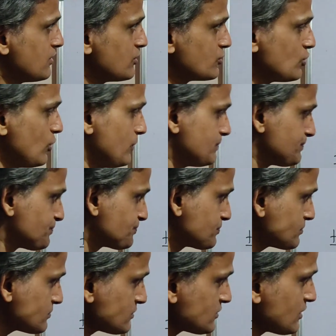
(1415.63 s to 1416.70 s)
So
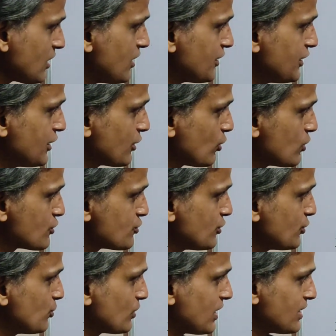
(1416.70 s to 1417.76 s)
here
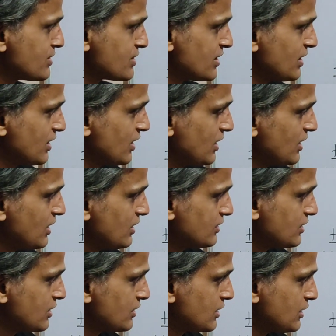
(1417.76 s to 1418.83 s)
also you can see
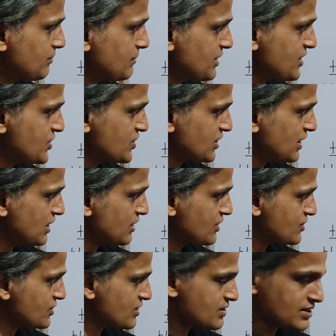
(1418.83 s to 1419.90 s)
the term is
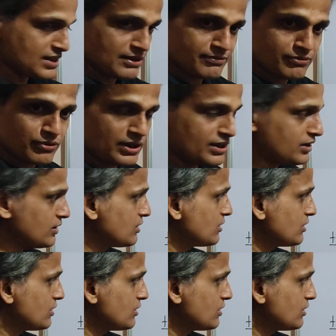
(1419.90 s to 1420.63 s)
yield stress Fy.